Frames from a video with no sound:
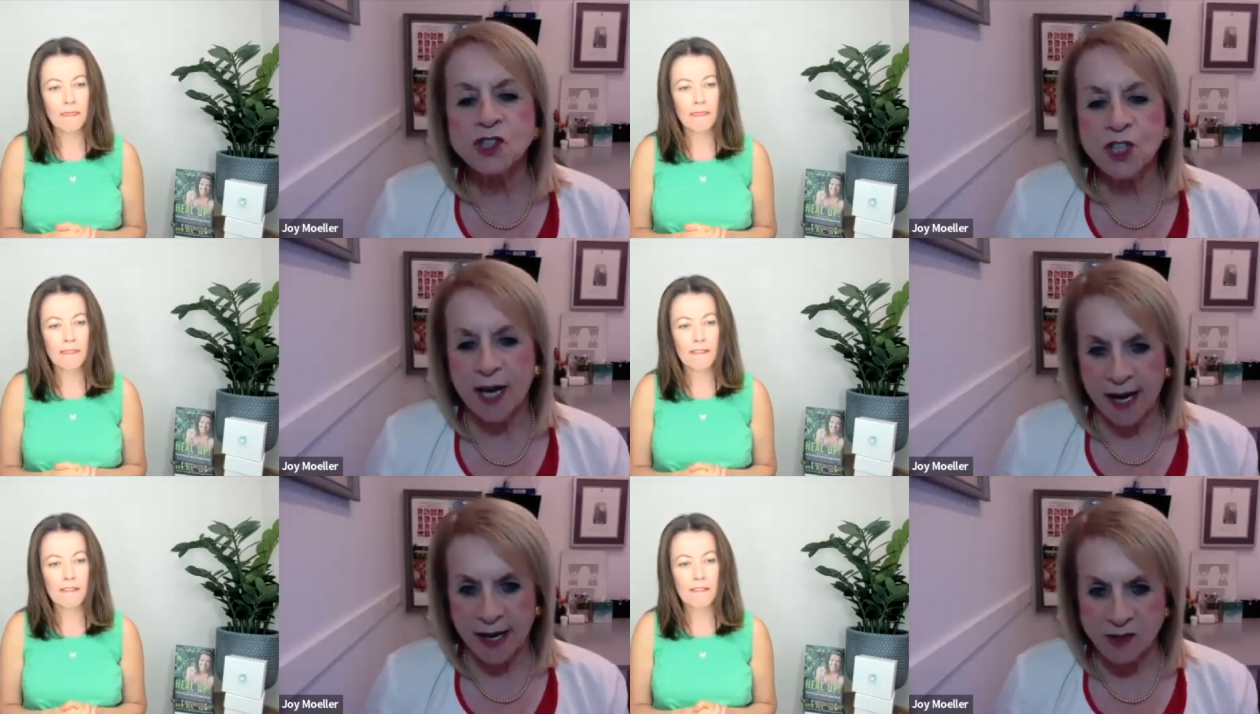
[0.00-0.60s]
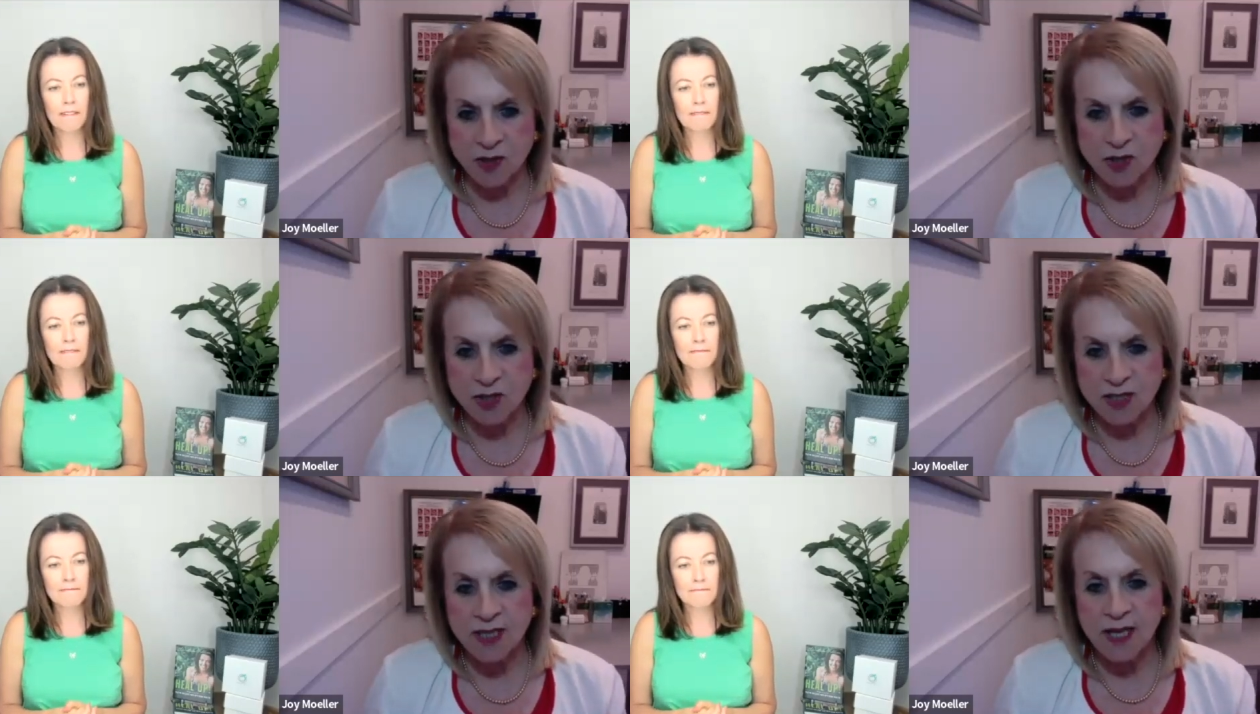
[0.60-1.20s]
Speaker 1: changed.
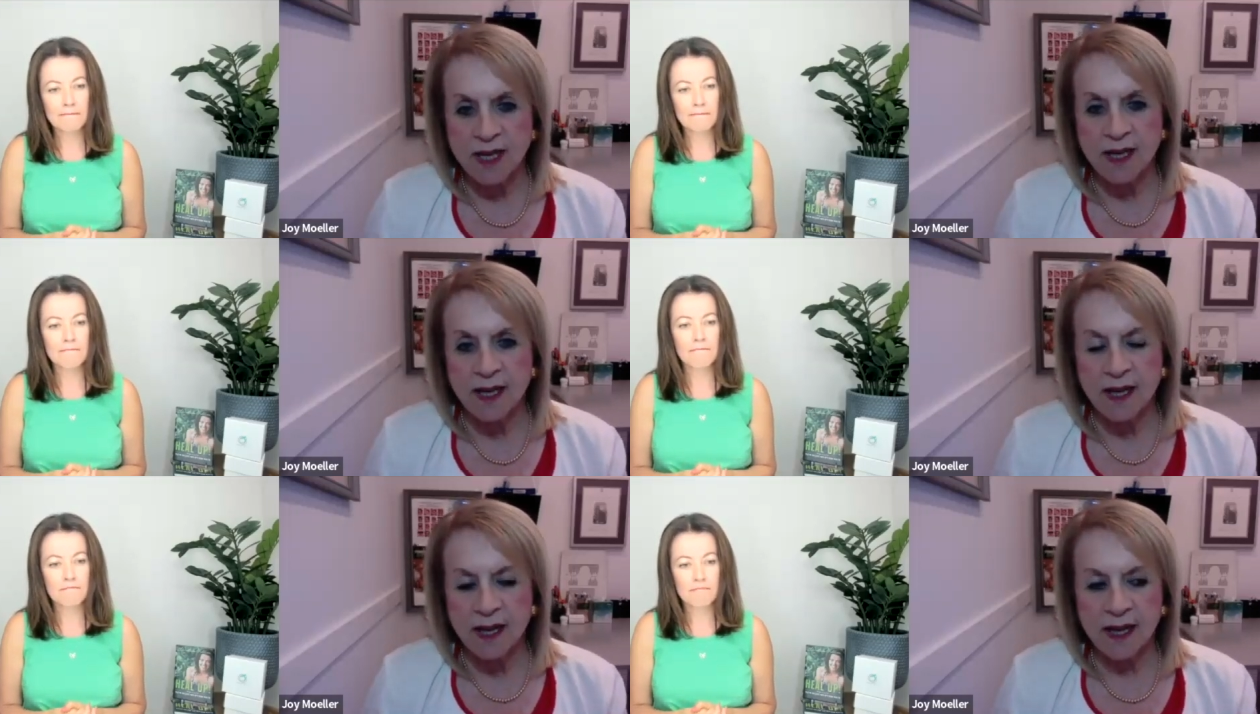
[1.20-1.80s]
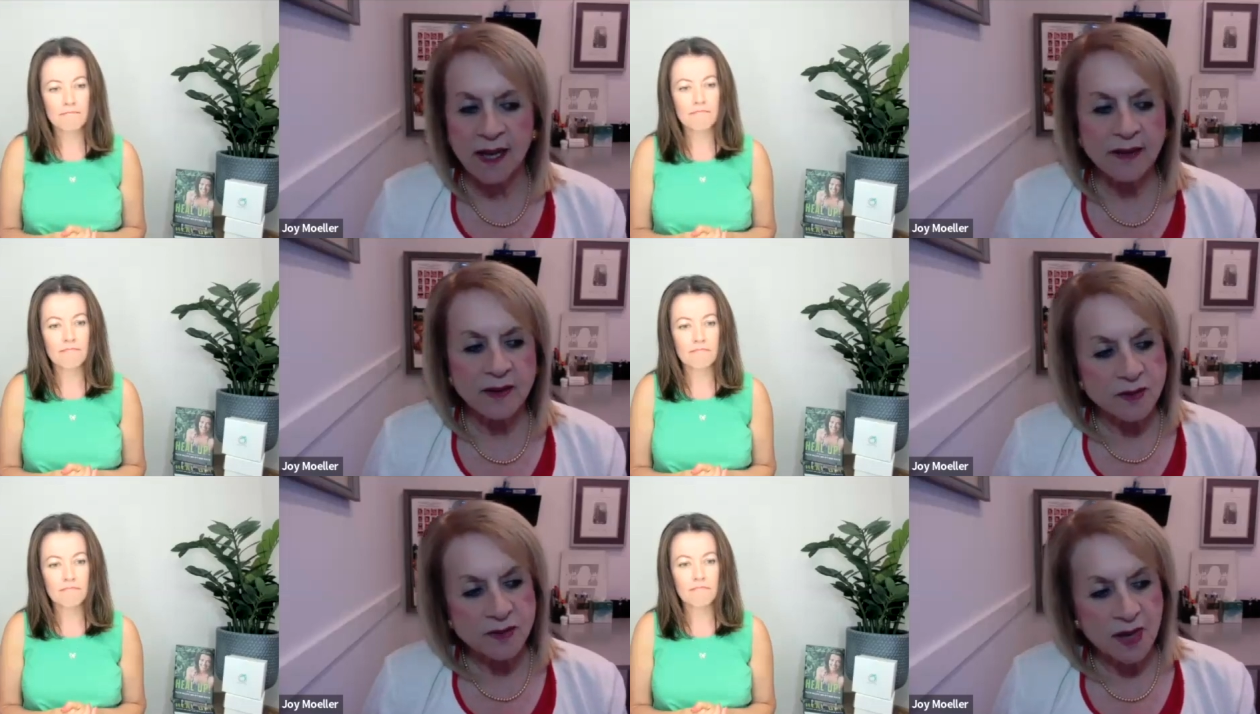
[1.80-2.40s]

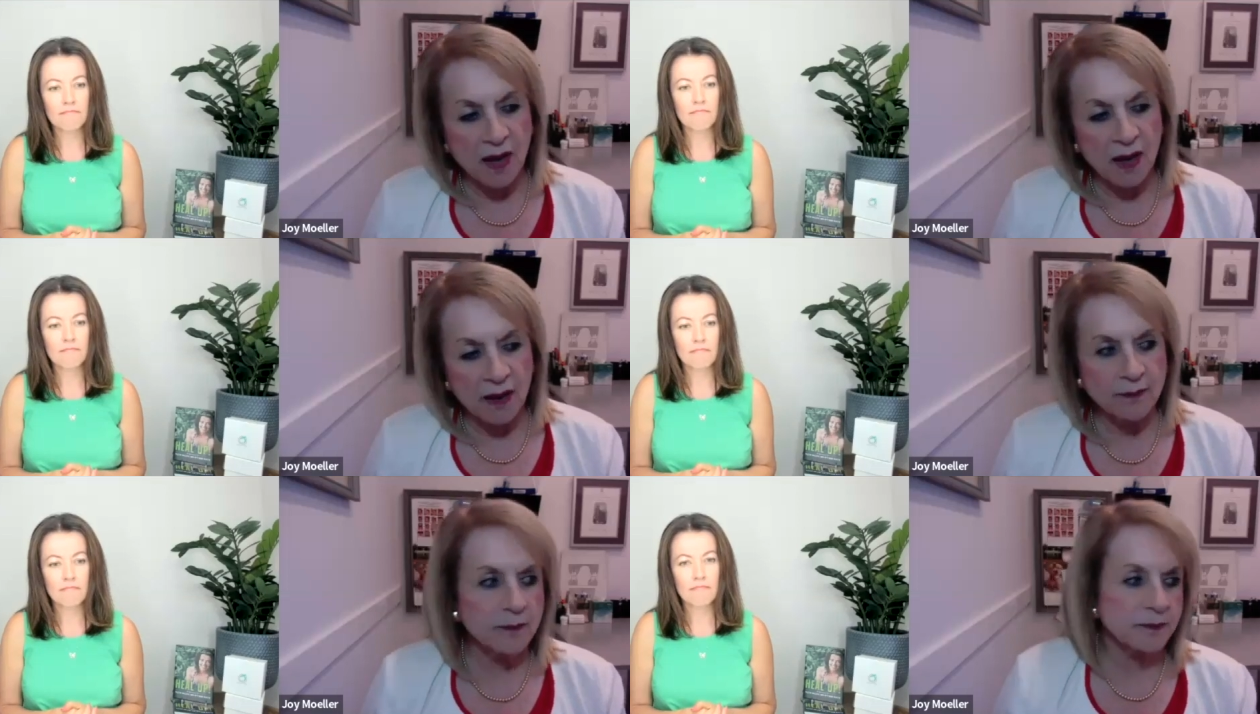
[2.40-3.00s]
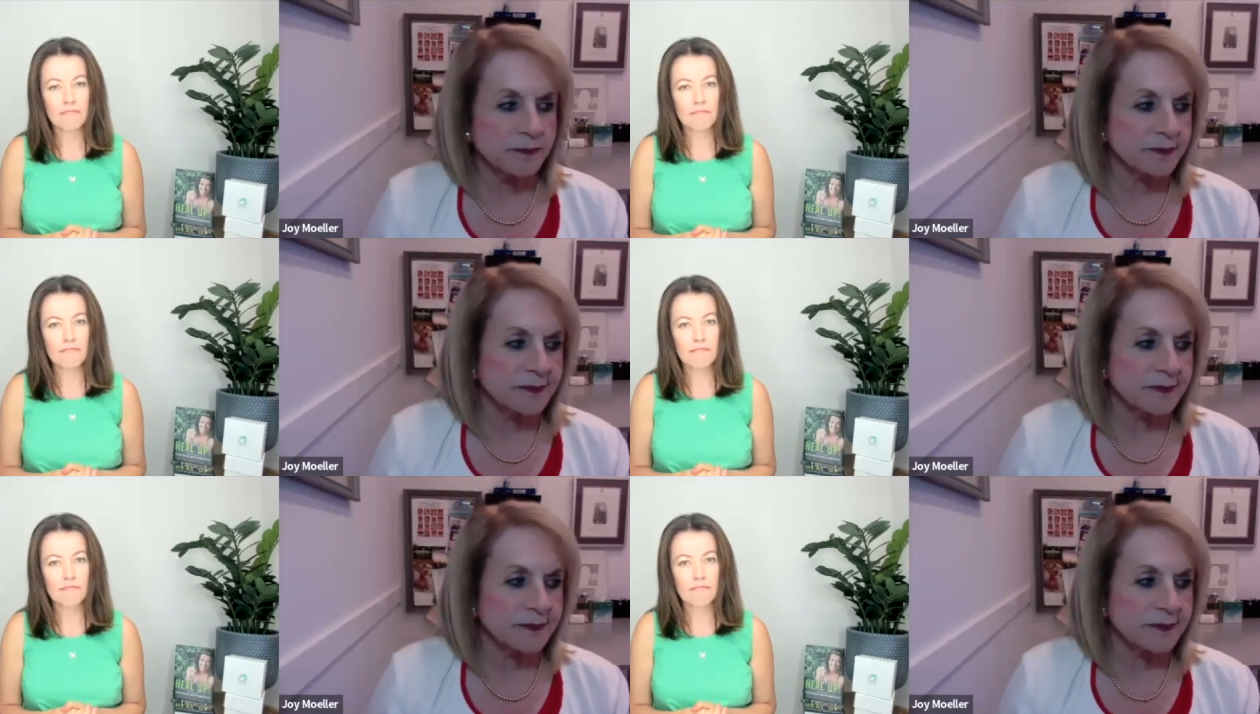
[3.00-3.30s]
And there's um,